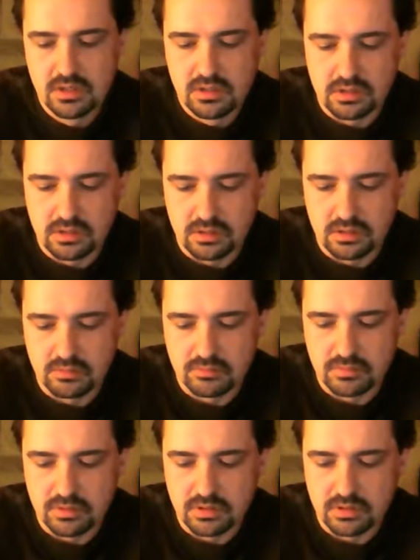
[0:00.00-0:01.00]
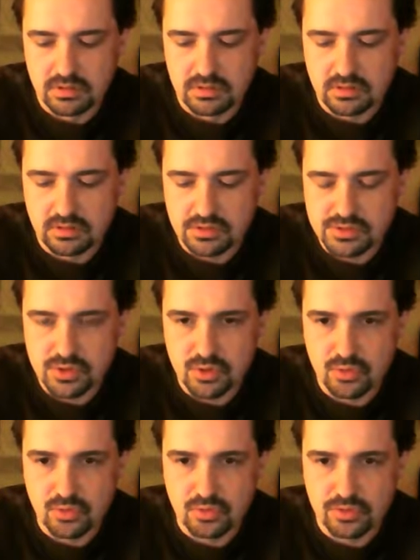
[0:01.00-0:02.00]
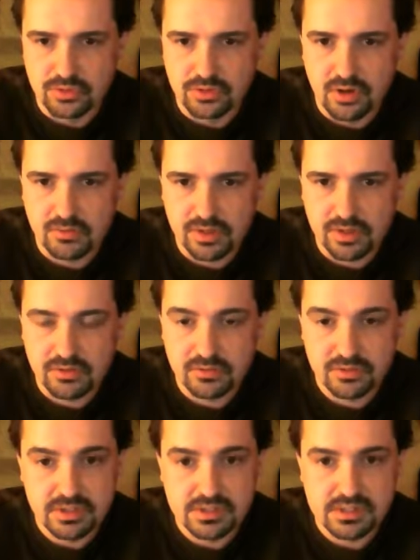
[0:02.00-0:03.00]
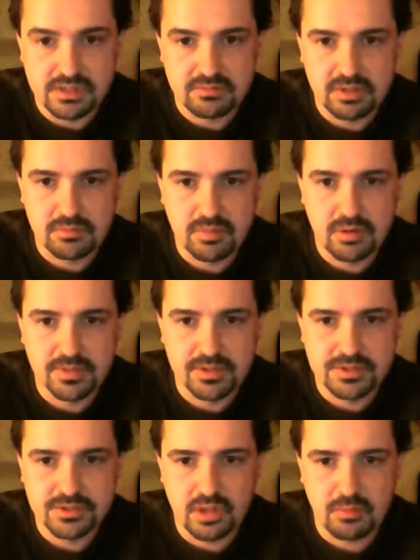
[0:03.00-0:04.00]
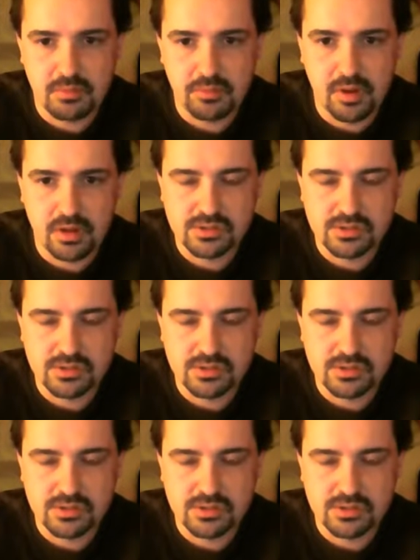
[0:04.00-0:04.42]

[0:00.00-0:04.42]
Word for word: Um, and also Don Rig 13 sent me a Pump House Doppelbock,